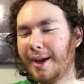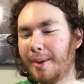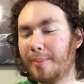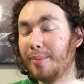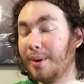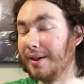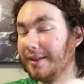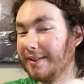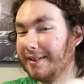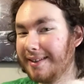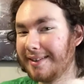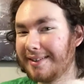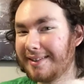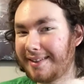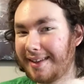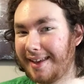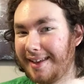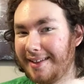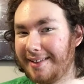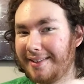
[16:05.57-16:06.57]
but
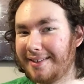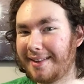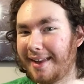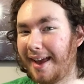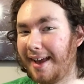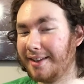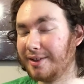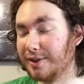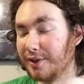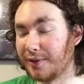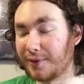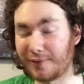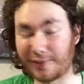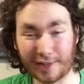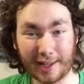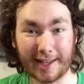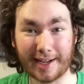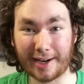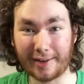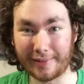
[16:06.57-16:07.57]
distaste and just
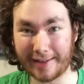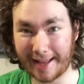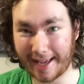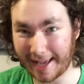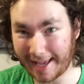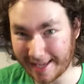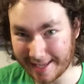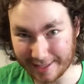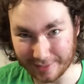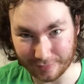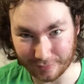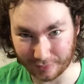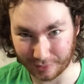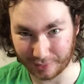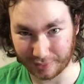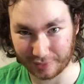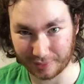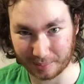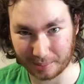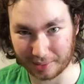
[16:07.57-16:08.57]
flat out hate for
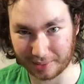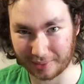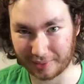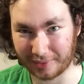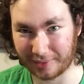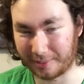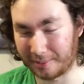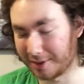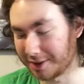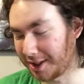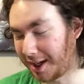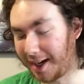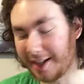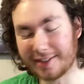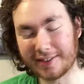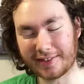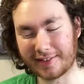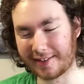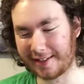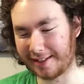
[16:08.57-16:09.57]
this person, which I
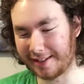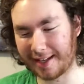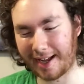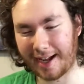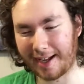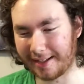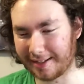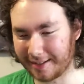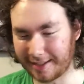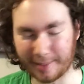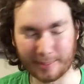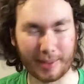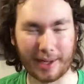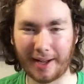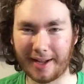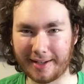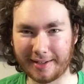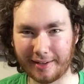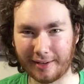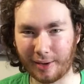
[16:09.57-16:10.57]
just cannot get
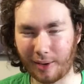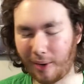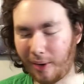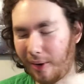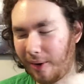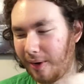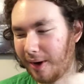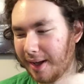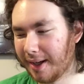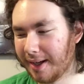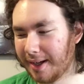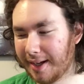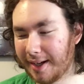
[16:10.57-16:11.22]
behind at all,